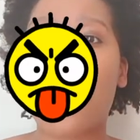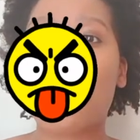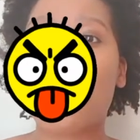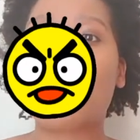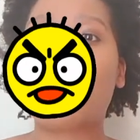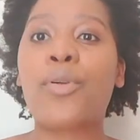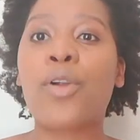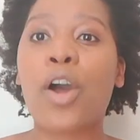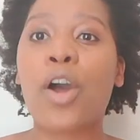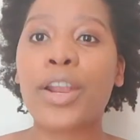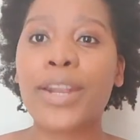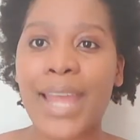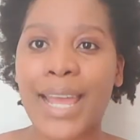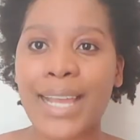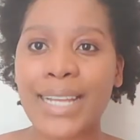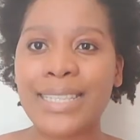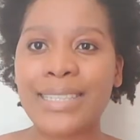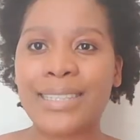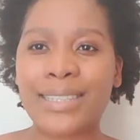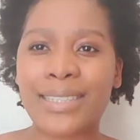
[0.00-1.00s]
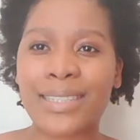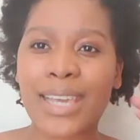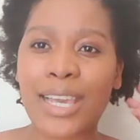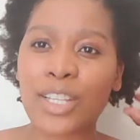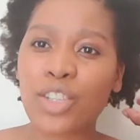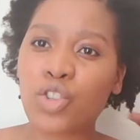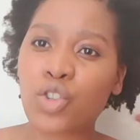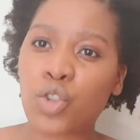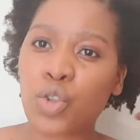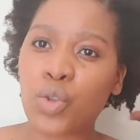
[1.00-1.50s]
product
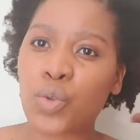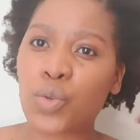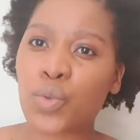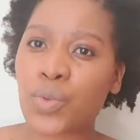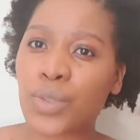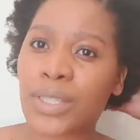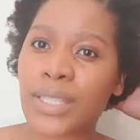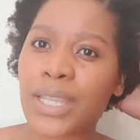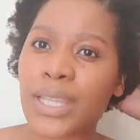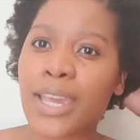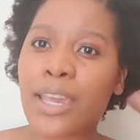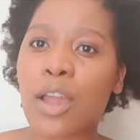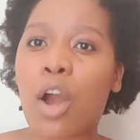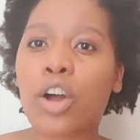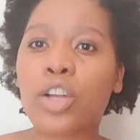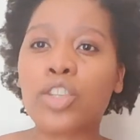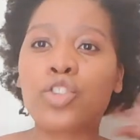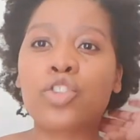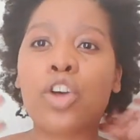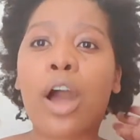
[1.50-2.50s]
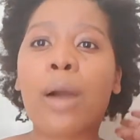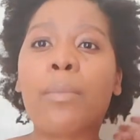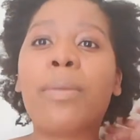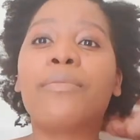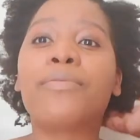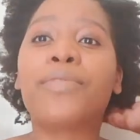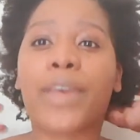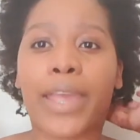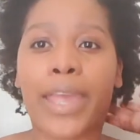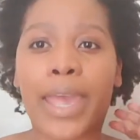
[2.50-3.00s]
tend to stay on top
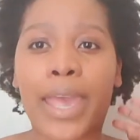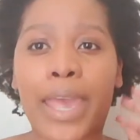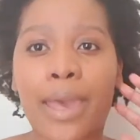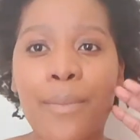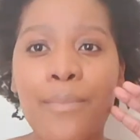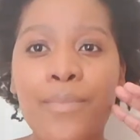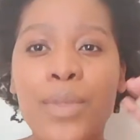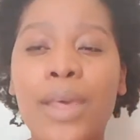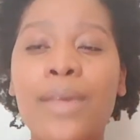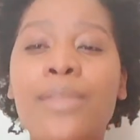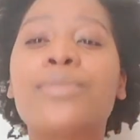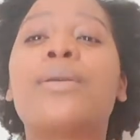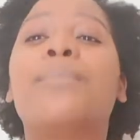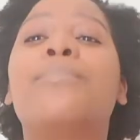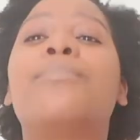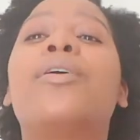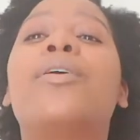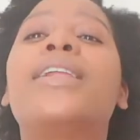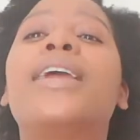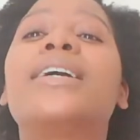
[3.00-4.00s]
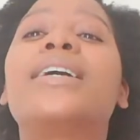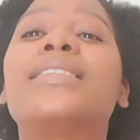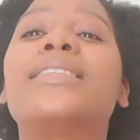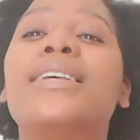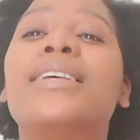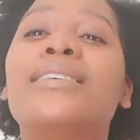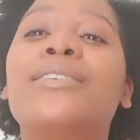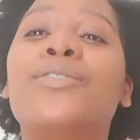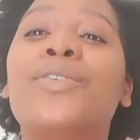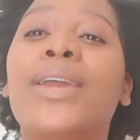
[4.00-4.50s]
of the hair. The product
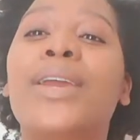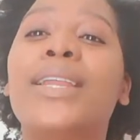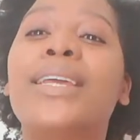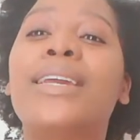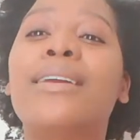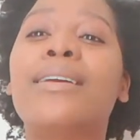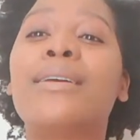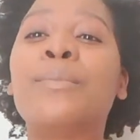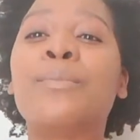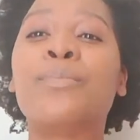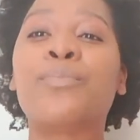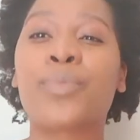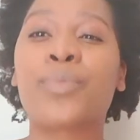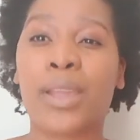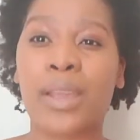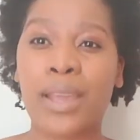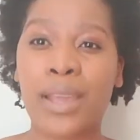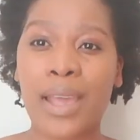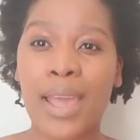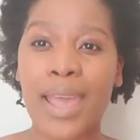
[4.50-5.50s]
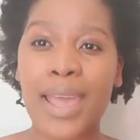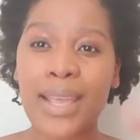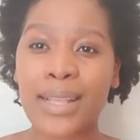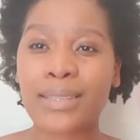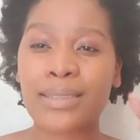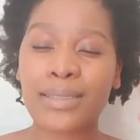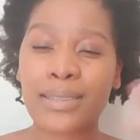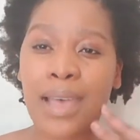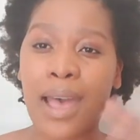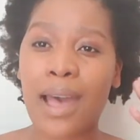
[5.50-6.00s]
doesn't really
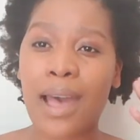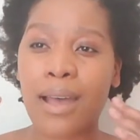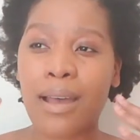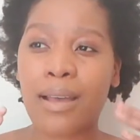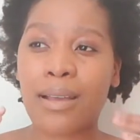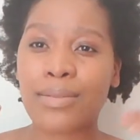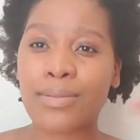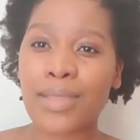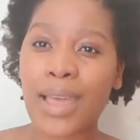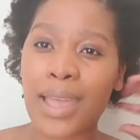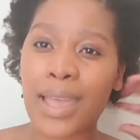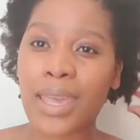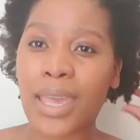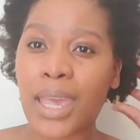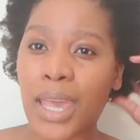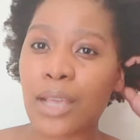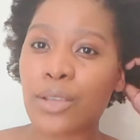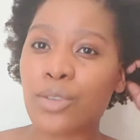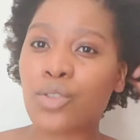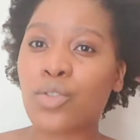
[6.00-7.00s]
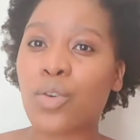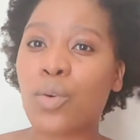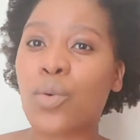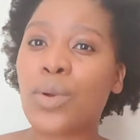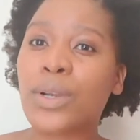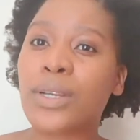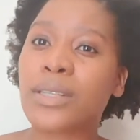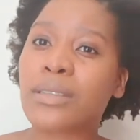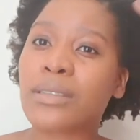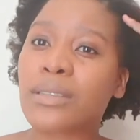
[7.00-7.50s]
enter the hair,
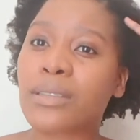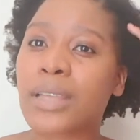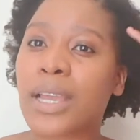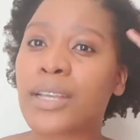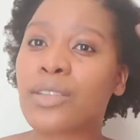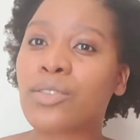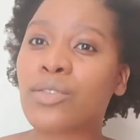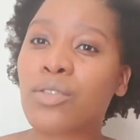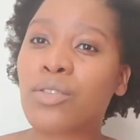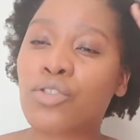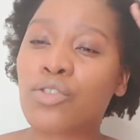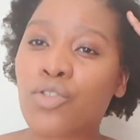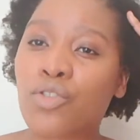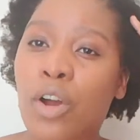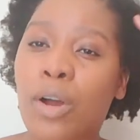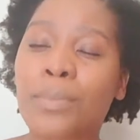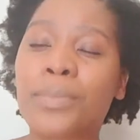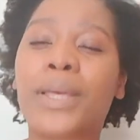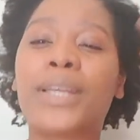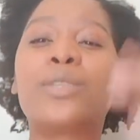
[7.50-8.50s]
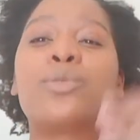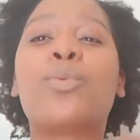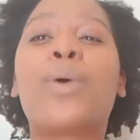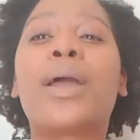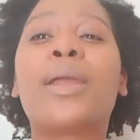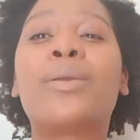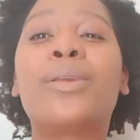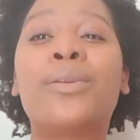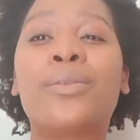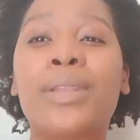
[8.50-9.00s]
so it stays on top. That's
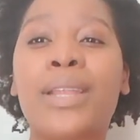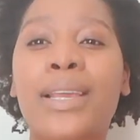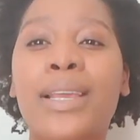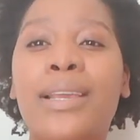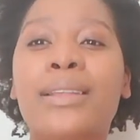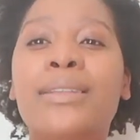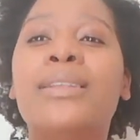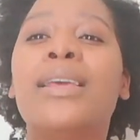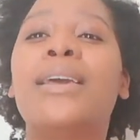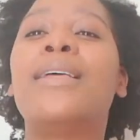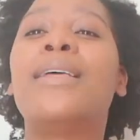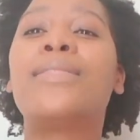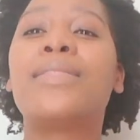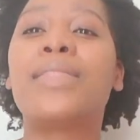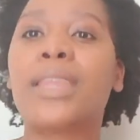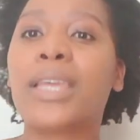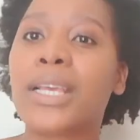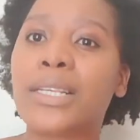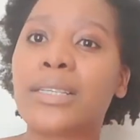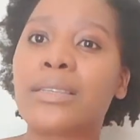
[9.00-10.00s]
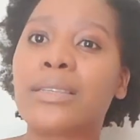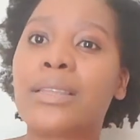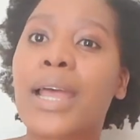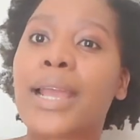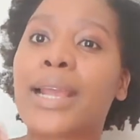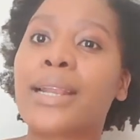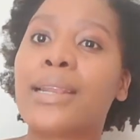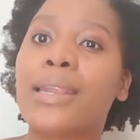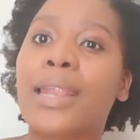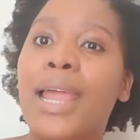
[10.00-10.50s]
why you need things
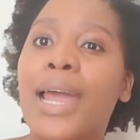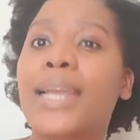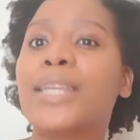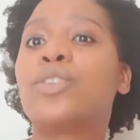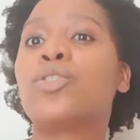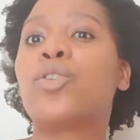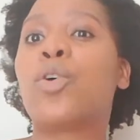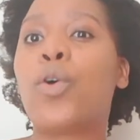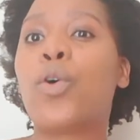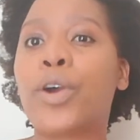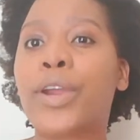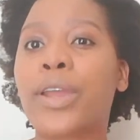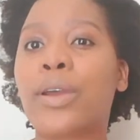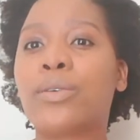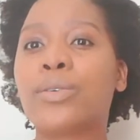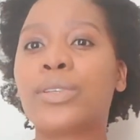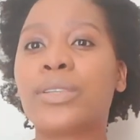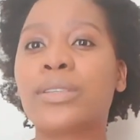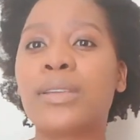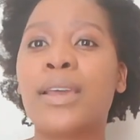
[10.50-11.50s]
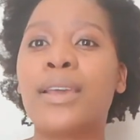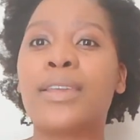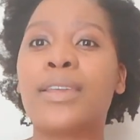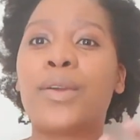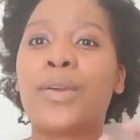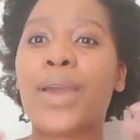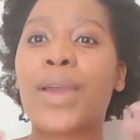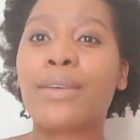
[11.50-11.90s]
like light oils. You